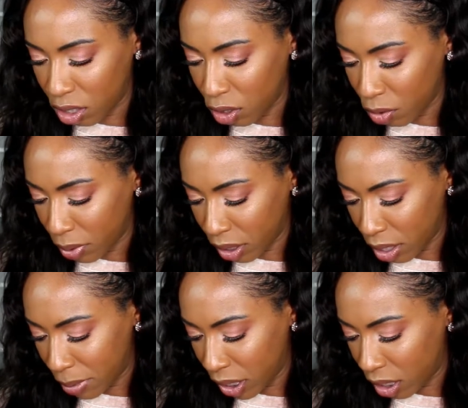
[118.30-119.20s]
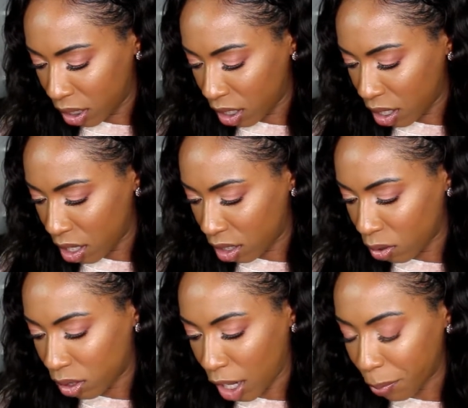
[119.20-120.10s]
too, but let me see. So
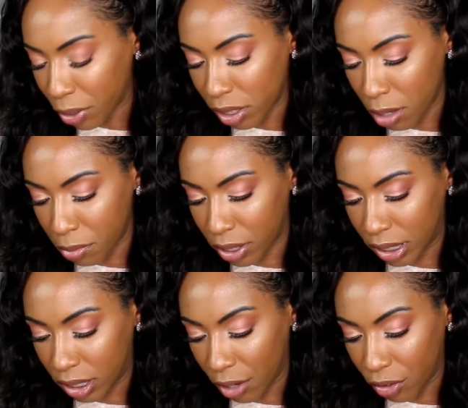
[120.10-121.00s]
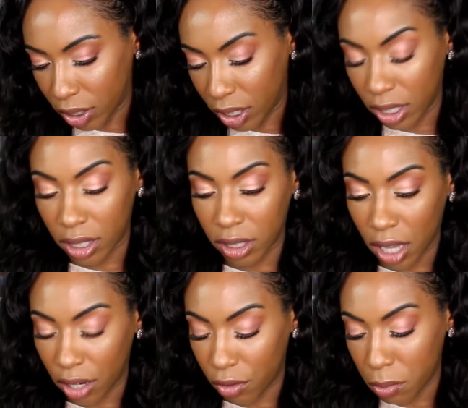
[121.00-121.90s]
Cypress Umber is definitely
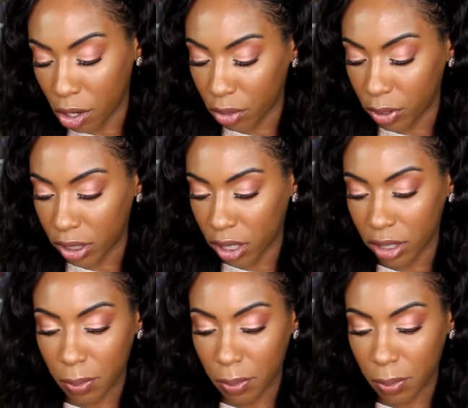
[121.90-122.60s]
inside of the Modern Renaissance